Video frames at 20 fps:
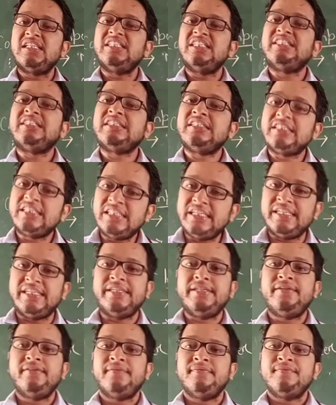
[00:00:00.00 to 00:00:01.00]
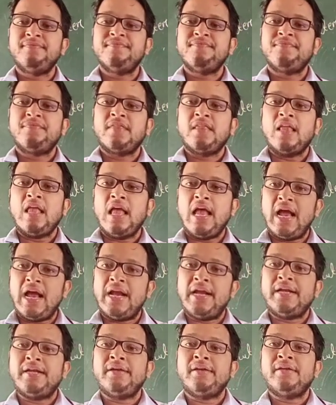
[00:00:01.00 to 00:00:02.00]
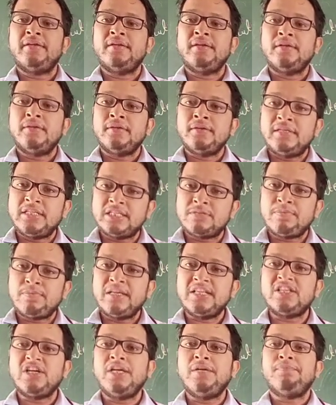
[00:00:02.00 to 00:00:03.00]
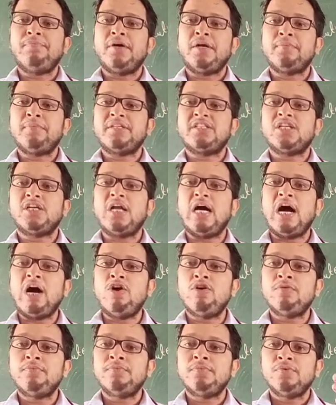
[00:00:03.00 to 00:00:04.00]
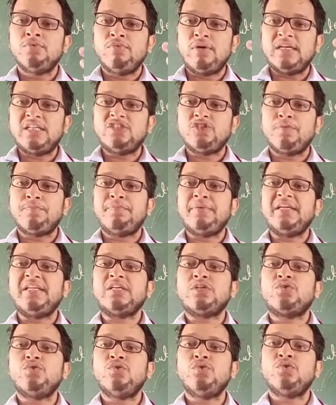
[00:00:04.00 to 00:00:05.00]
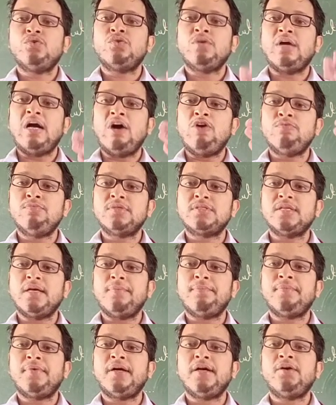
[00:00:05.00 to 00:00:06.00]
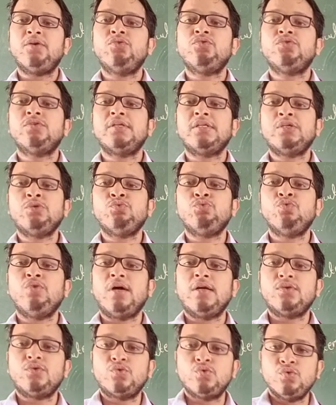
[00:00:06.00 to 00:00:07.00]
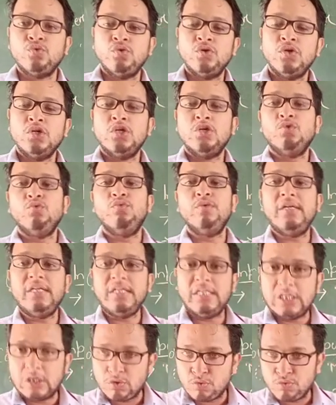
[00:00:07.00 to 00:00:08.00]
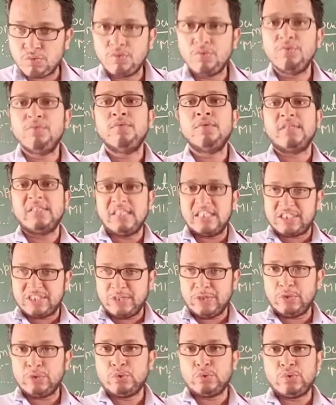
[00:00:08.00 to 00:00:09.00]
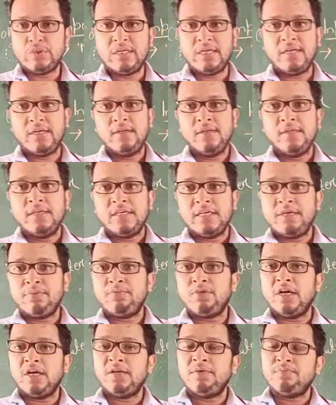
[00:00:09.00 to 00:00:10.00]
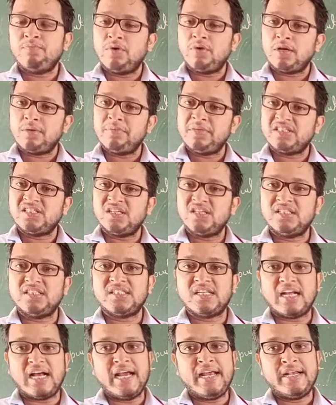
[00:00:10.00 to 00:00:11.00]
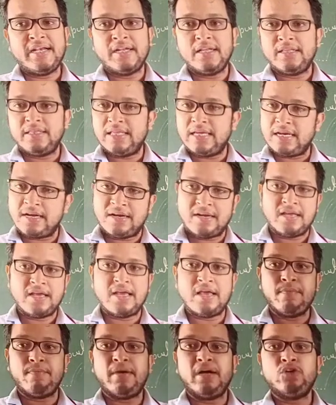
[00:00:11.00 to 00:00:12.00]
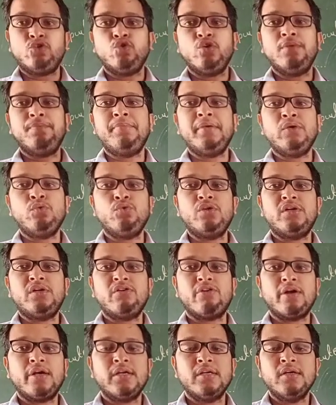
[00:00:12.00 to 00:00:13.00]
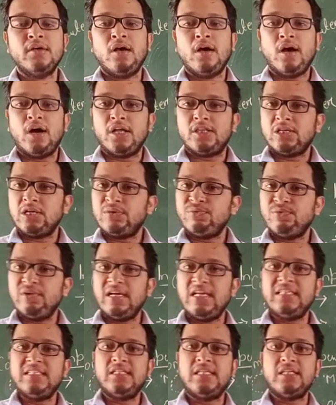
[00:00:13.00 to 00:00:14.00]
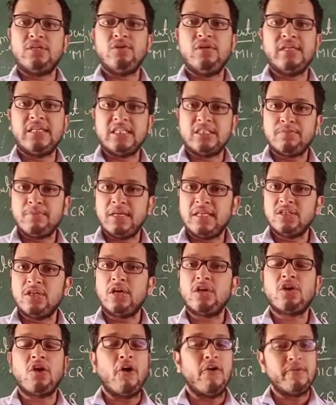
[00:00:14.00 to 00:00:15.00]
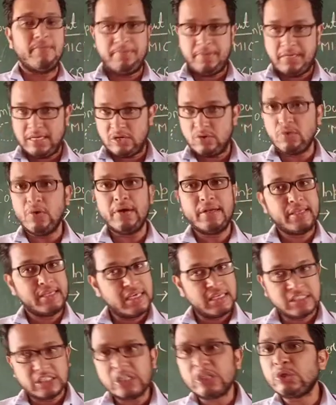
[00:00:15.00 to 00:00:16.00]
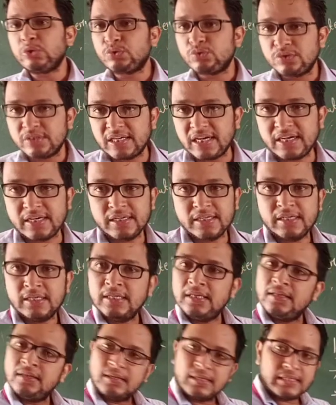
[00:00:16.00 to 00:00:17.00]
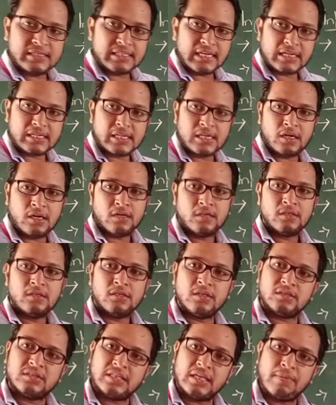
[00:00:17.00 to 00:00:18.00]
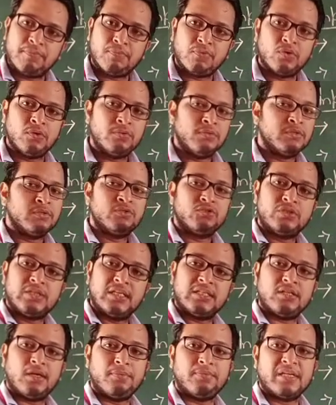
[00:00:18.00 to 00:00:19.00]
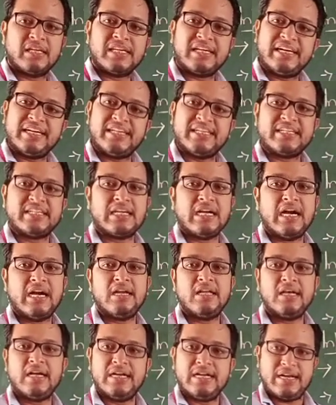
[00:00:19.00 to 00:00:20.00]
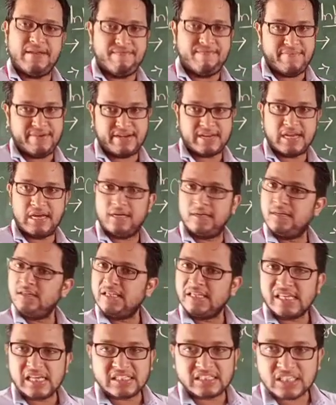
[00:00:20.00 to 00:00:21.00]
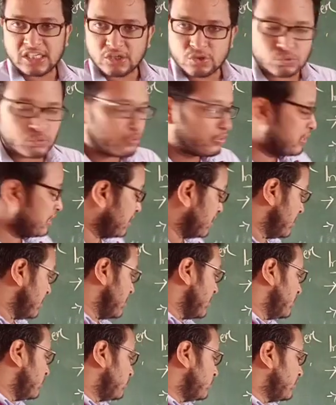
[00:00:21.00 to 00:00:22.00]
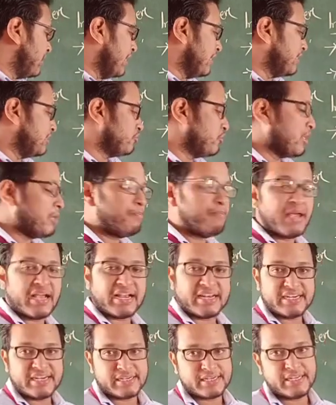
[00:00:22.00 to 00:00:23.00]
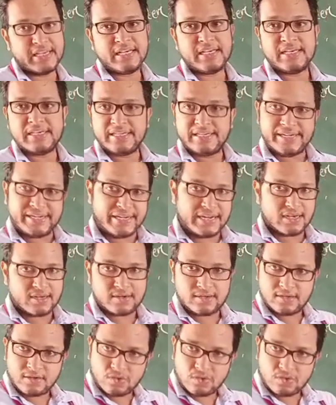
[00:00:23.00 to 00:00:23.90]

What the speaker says: is read and display the information what is the pin code, how much amount you want to withdraw. Yes or no, student? If the information is right, then amount will be withdrawn. Otherwise, it will display the wrong pin code. Yes or no, student? Is that clear? The same process of the credit card, debit card. Yes or no, student? So that is your magnetic reader.